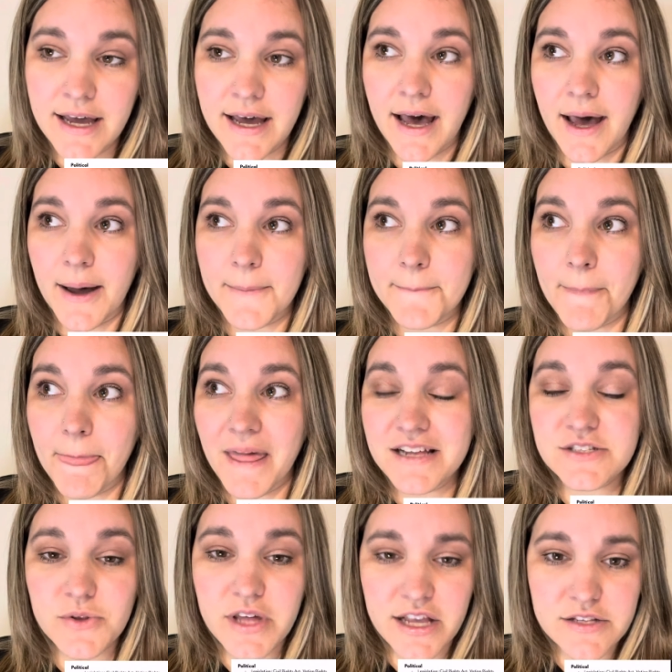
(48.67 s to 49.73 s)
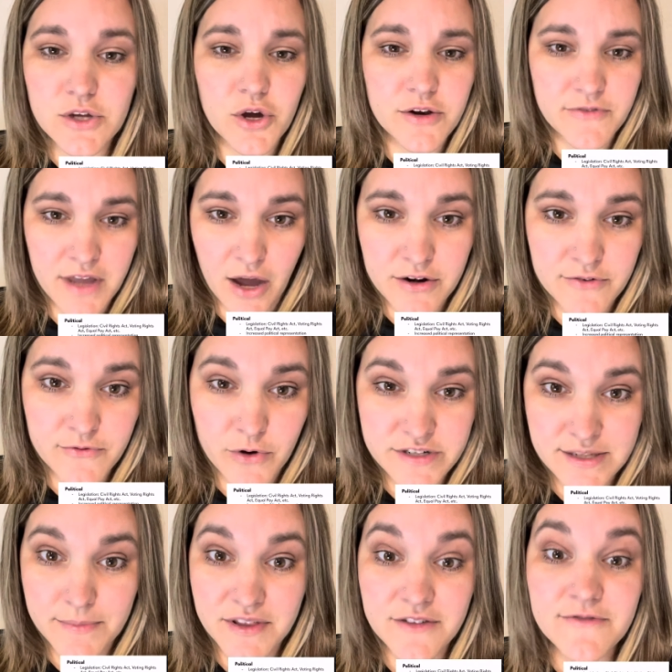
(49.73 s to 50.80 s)
And so that could have counted for
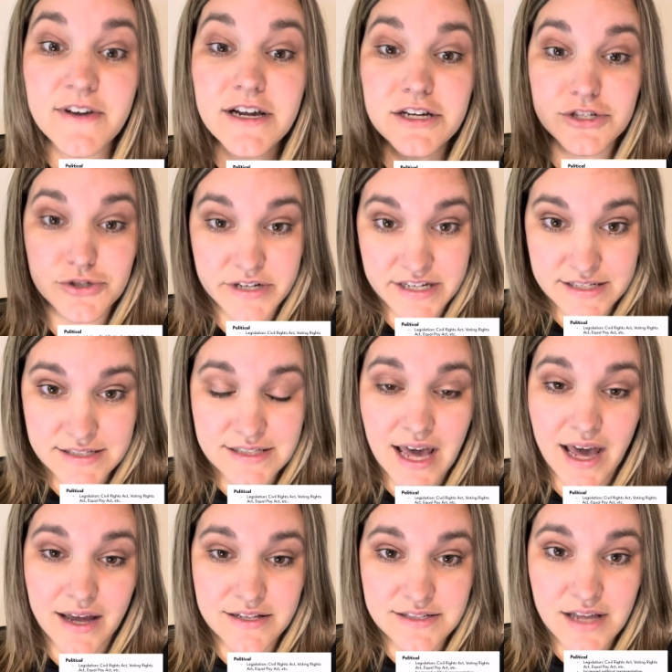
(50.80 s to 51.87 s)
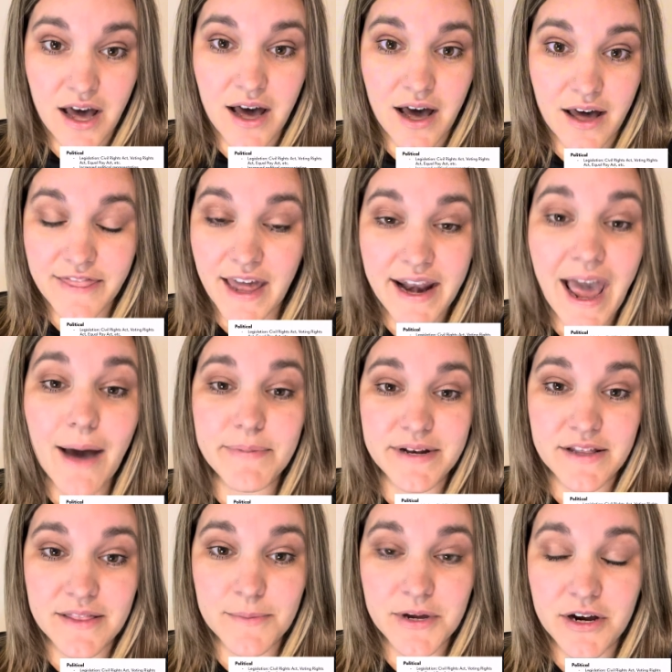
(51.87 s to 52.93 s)
some of the victories that happened
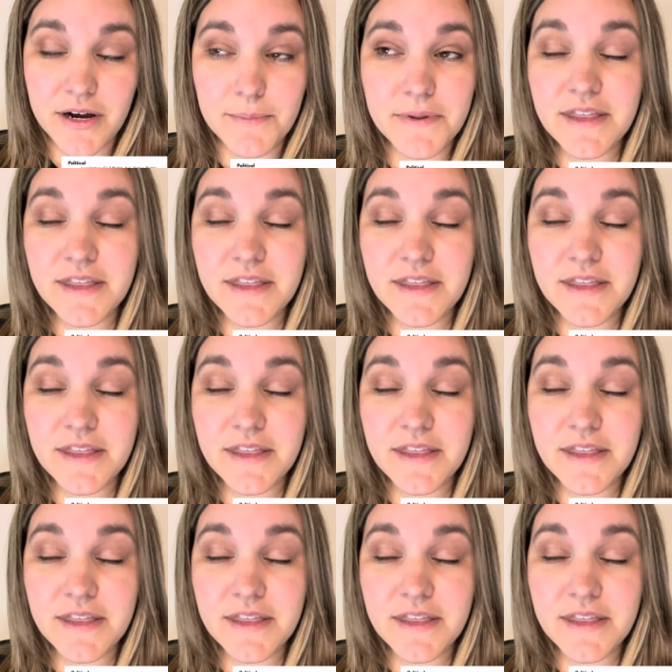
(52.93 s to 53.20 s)
in the period.